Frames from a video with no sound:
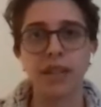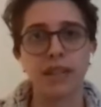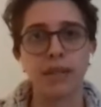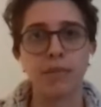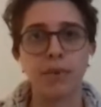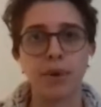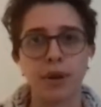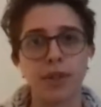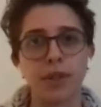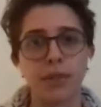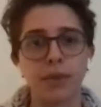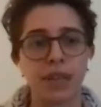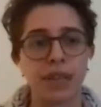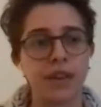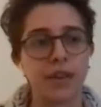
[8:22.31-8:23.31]
and it's
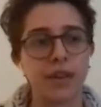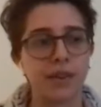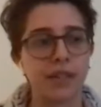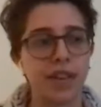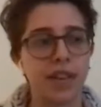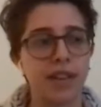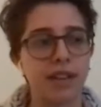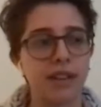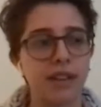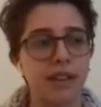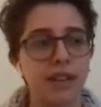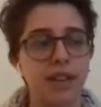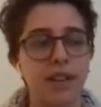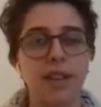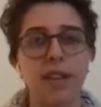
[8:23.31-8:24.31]
important to really understand
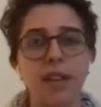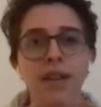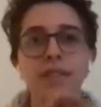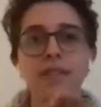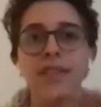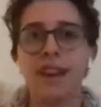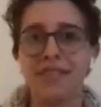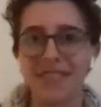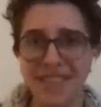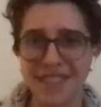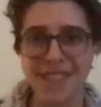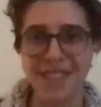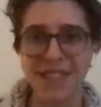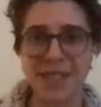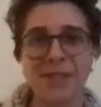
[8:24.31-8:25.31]
like
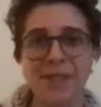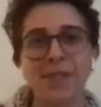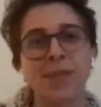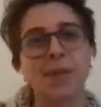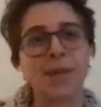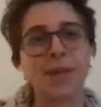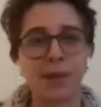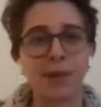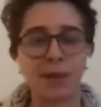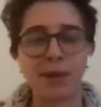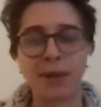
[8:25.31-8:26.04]
definitions for when you're